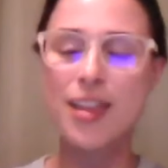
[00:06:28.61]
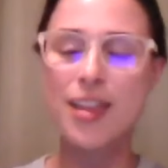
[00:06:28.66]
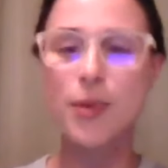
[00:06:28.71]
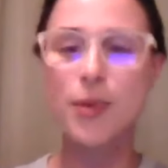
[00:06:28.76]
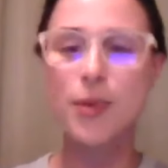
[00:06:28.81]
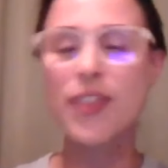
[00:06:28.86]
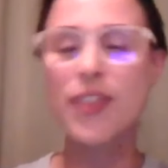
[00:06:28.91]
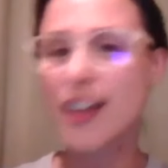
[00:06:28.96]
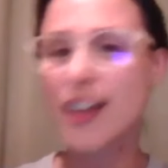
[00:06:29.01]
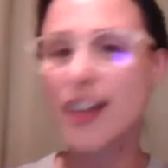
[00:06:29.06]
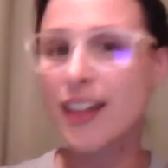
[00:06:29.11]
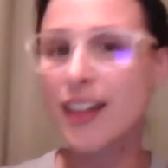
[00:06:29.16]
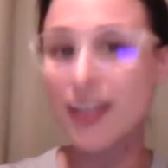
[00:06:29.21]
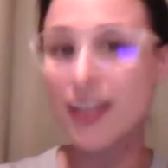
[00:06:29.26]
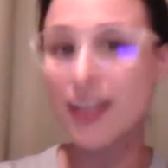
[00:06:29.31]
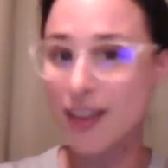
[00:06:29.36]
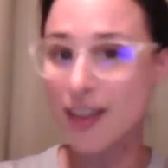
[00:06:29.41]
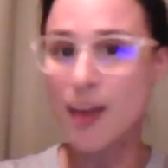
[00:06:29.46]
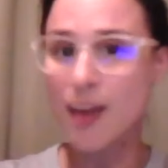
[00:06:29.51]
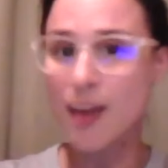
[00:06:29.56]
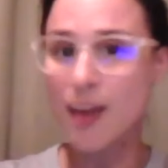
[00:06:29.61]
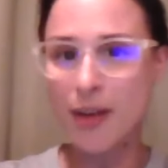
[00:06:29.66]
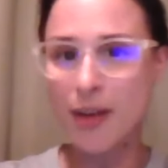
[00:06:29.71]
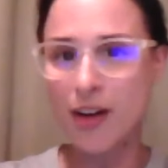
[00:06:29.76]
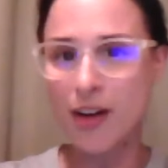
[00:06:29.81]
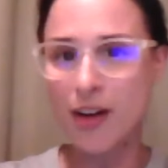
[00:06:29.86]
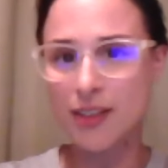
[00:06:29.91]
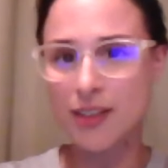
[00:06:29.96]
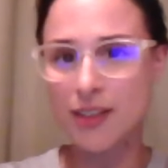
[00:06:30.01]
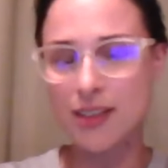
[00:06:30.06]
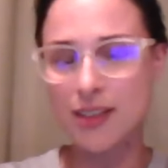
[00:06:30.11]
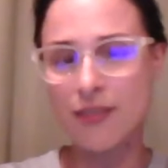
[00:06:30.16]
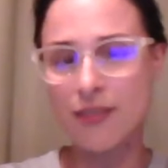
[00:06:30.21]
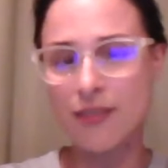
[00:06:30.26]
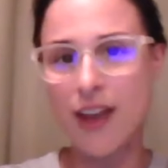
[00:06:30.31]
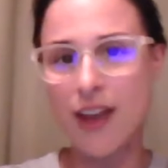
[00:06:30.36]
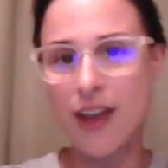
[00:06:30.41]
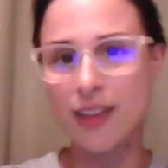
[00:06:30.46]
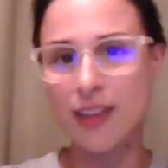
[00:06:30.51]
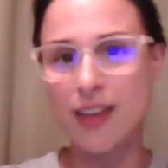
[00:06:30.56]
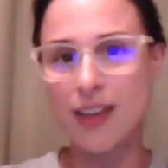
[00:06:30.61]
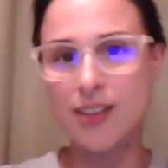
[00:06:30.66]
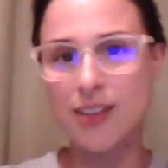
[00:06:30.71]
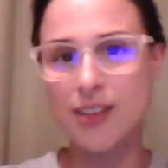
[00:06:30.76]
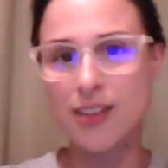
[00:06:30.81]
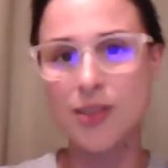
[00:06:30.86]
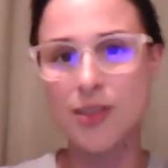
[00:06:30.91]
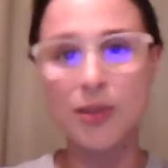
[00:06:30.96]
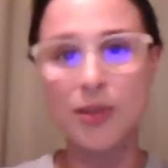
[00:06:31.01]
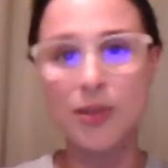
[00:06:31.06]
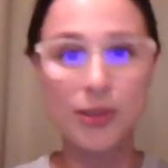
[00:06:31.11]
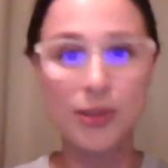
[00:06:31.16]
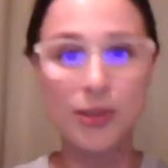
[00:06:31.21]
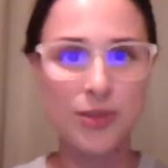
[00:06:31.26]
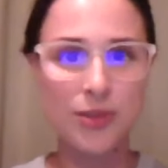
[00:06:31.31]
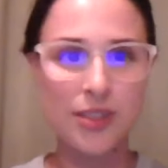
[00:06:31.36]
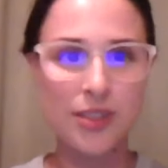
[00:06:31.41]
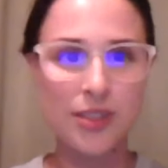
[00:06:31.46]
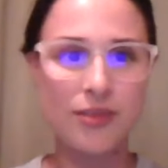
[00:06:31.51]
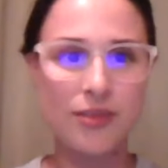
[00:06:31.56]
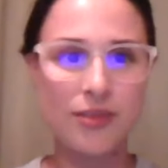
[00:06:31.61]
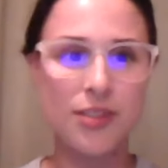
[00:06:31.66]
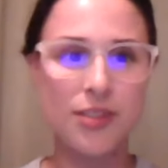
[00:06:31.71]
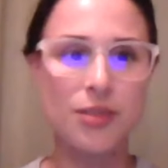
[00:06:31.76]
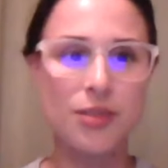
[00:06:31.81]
One thing I like a lot about ARCS is the fact that it's so inclusive